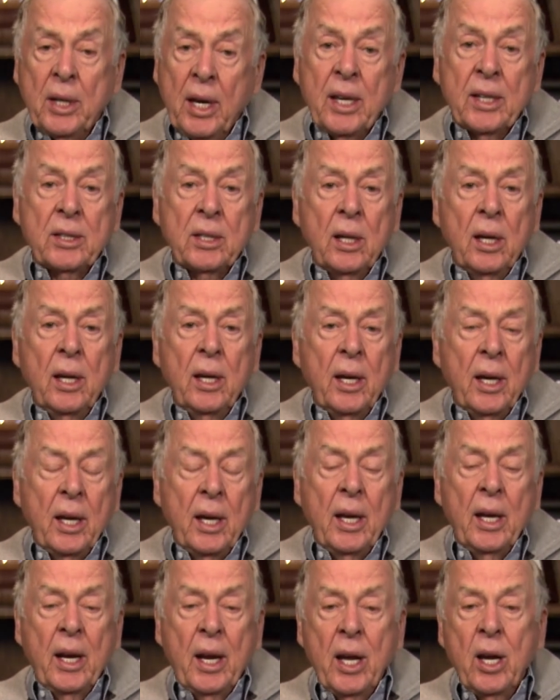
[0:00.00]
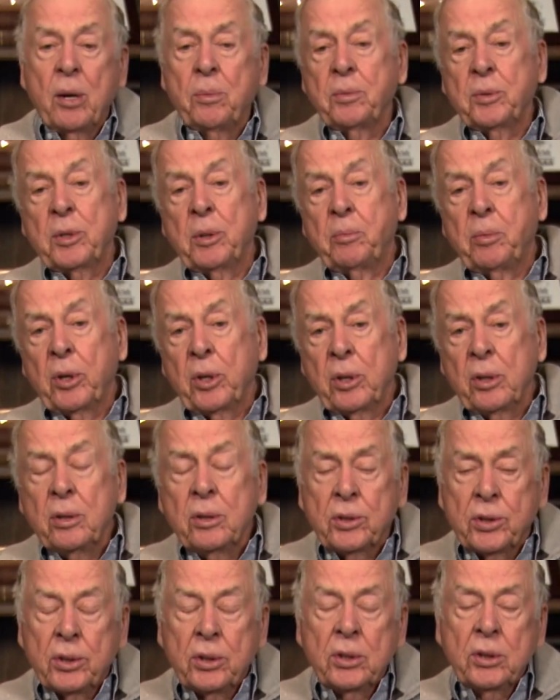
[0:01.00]
Yes, it helps the
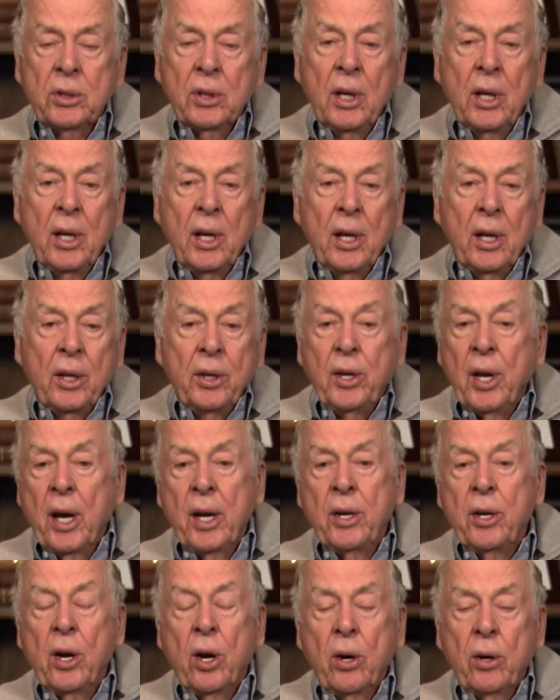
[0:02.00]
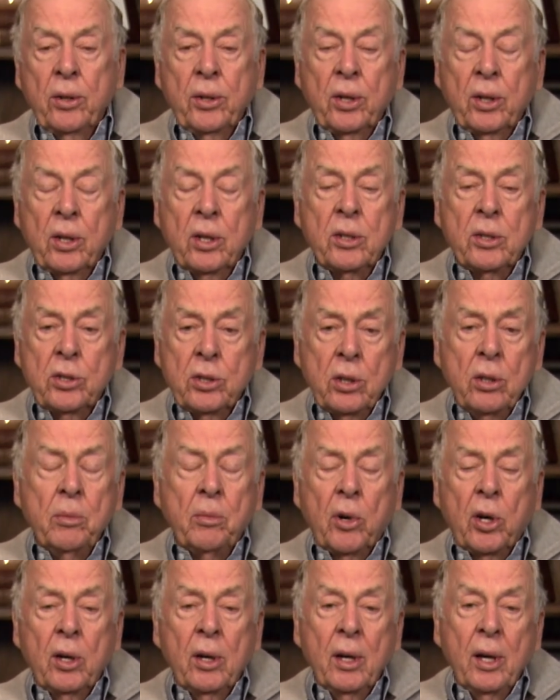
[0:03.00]
producers, doesn't hurt the
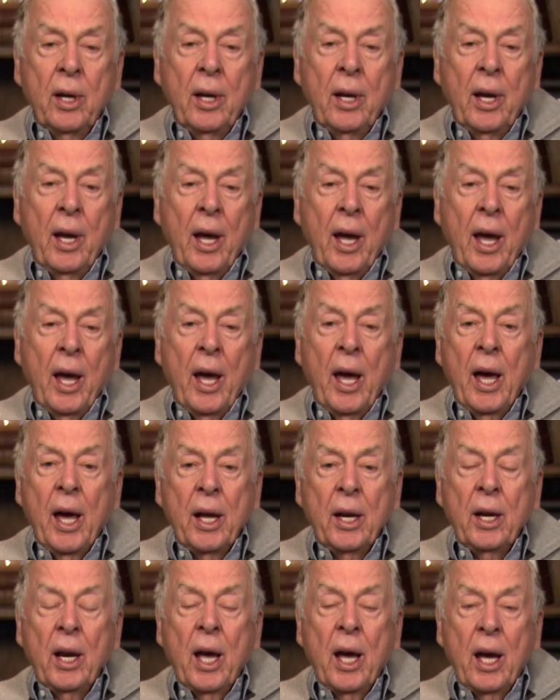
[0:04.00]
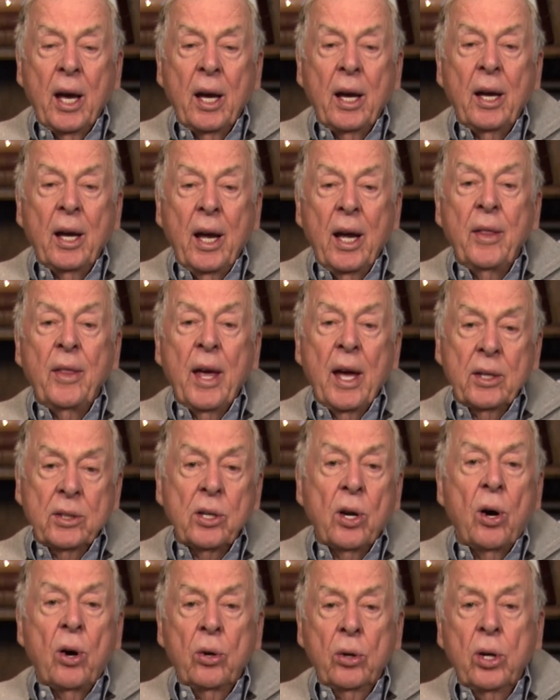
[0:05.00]
consumer and uh, and
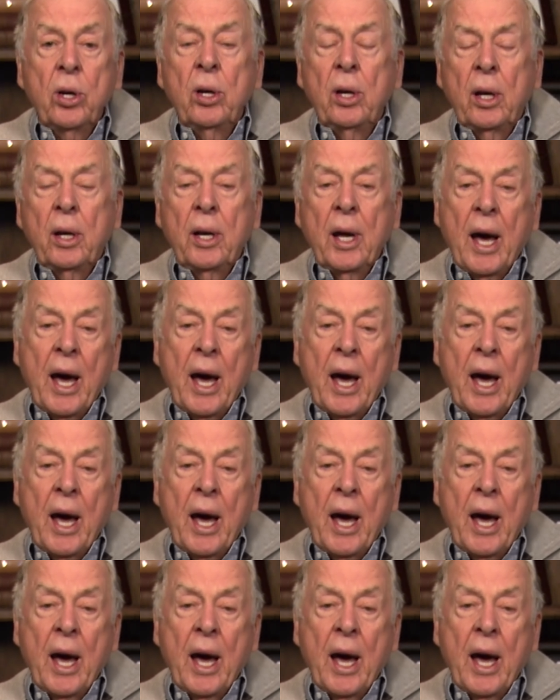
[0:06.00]
that's all good.